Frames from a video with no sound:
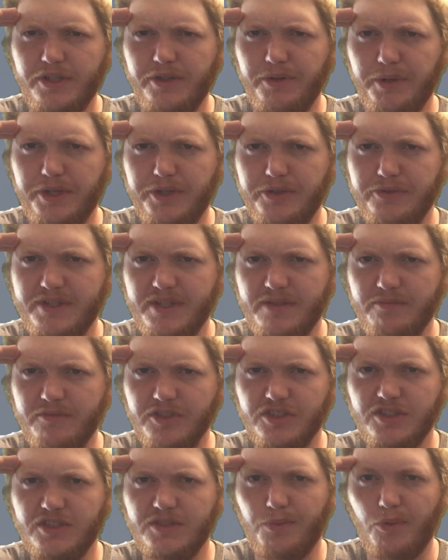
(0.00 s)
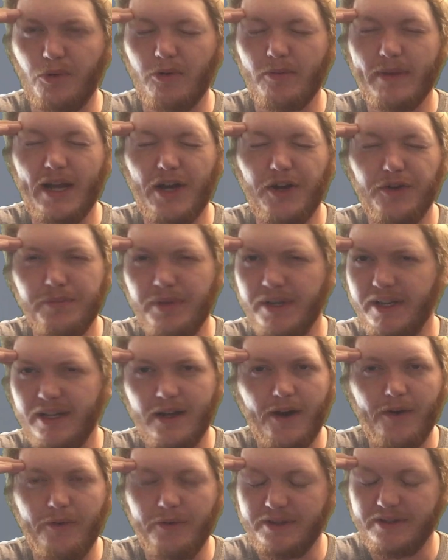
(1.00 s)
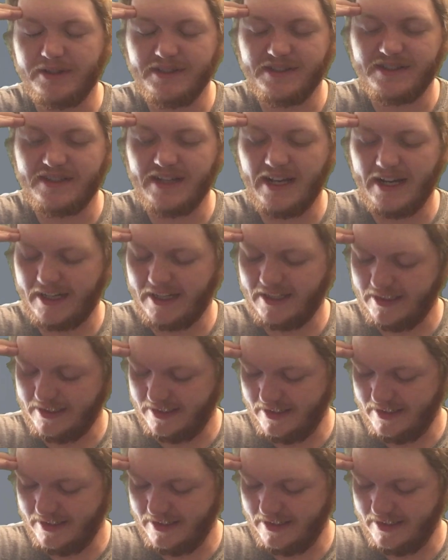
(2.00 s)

you would use him with Spore Mound, but not with this deck.